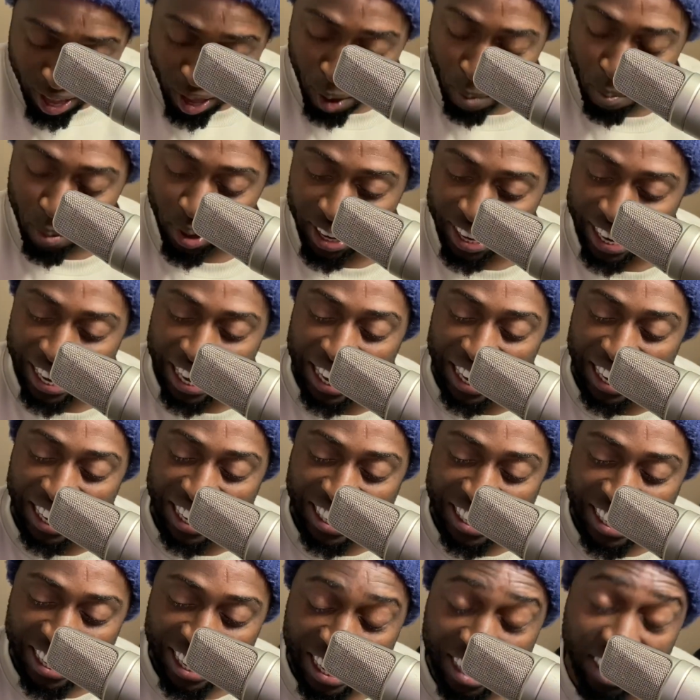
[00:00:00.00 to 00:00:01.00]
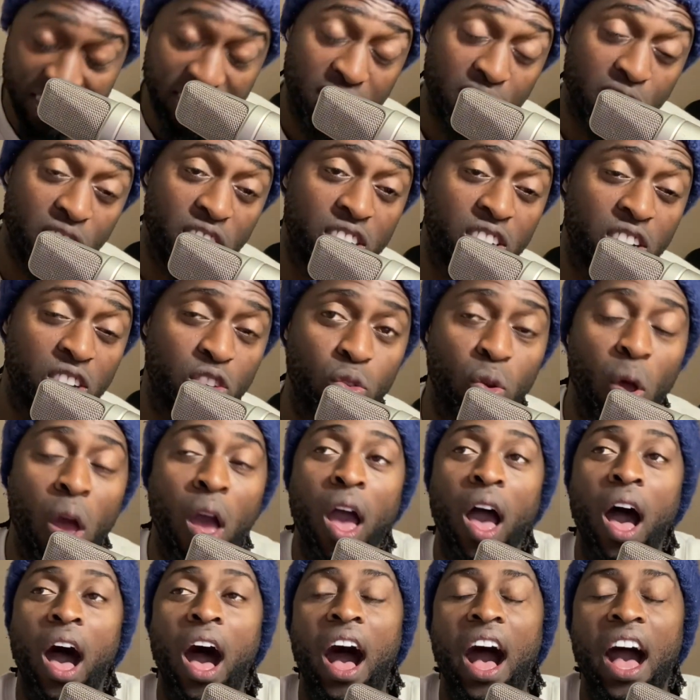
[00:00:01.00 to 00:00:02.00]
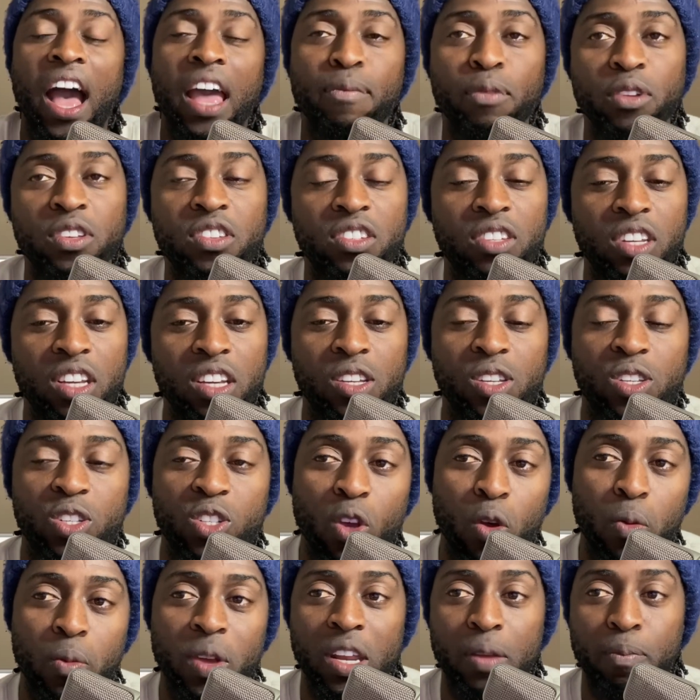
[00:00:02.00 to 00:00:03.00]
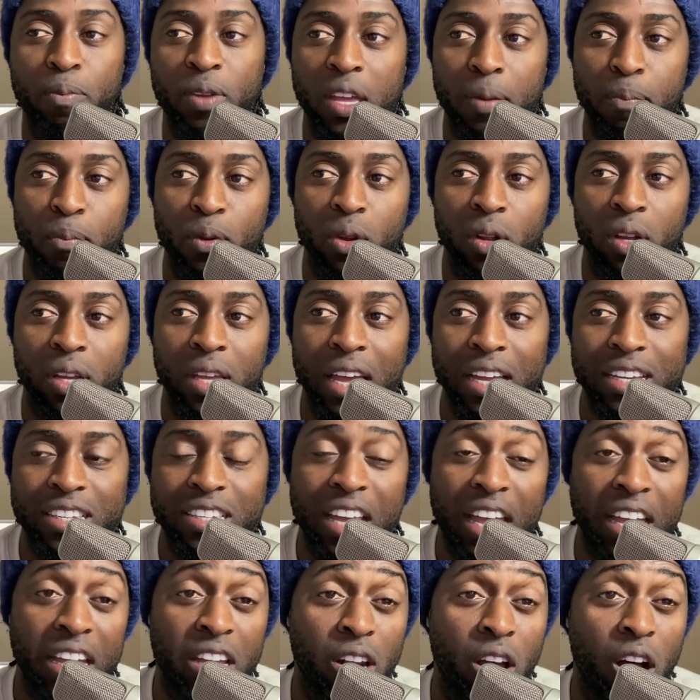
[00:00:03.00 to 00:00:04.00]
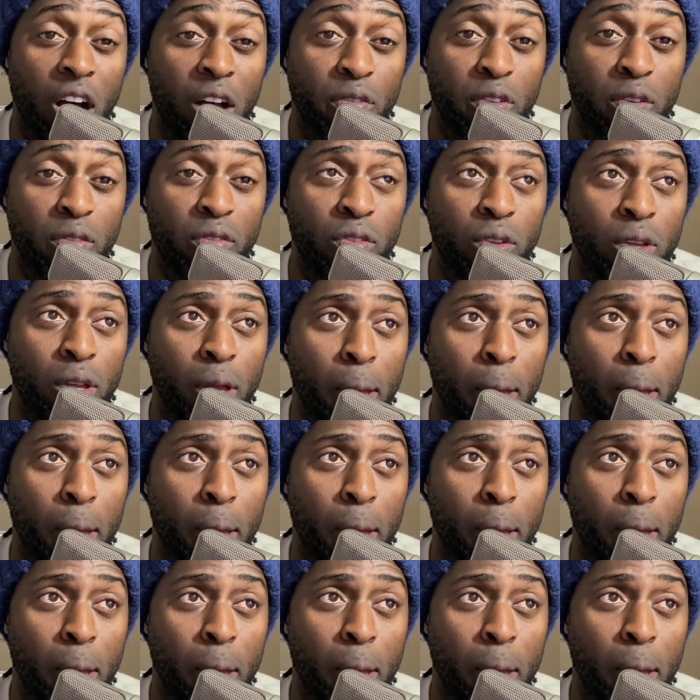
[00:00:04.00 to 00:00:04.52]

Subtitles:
But in seriousness, I've been seeing so many people get taken off of